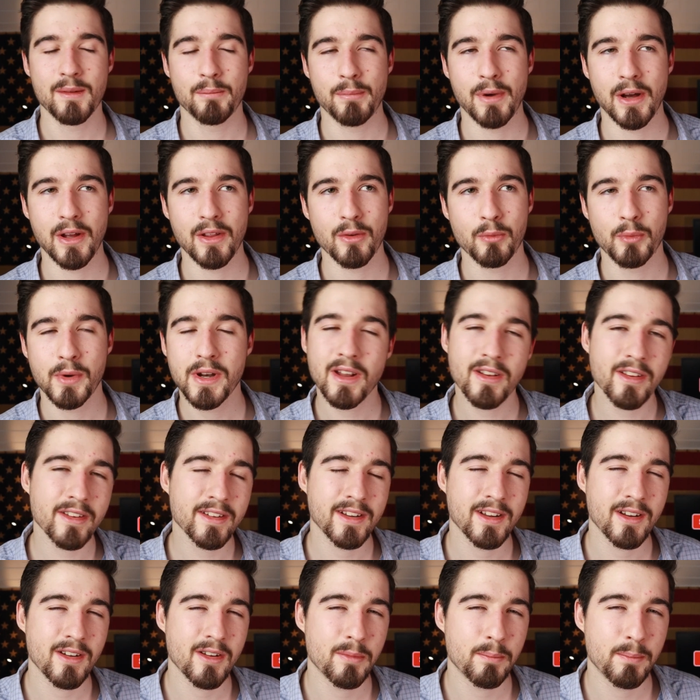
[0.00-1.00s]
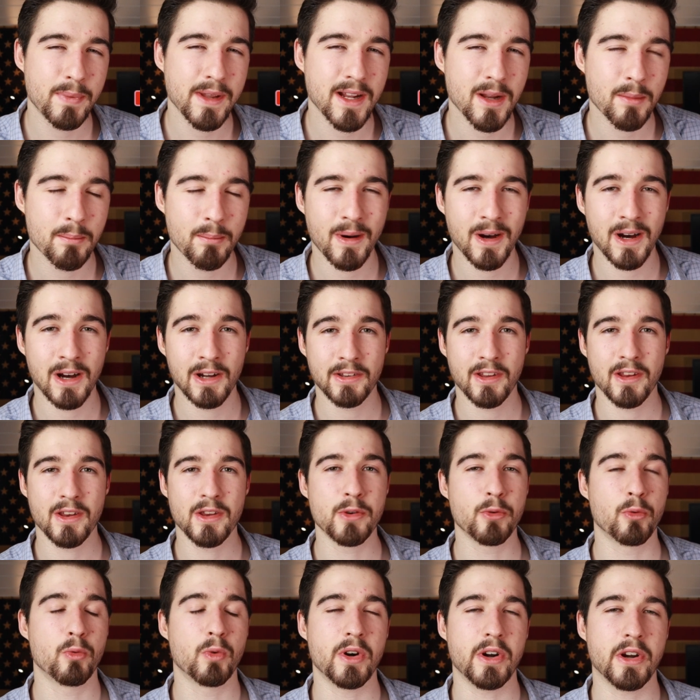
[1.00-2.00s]
but we're not gonna speak about
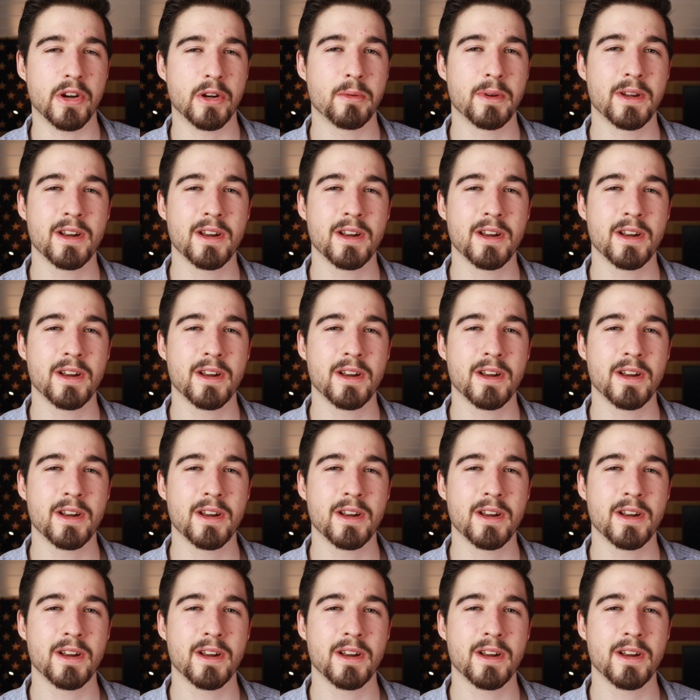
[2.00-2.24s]
your work.